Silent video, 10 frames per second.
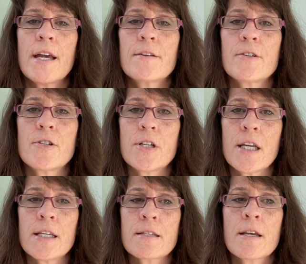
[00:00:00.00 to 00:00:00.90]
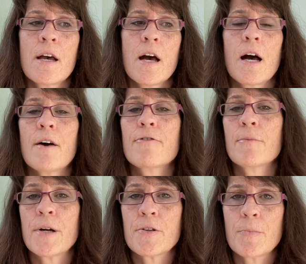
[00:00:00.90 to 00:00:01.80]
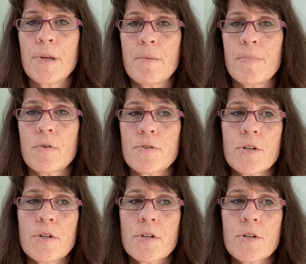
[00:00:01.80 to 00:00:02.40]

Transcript: energies from other people.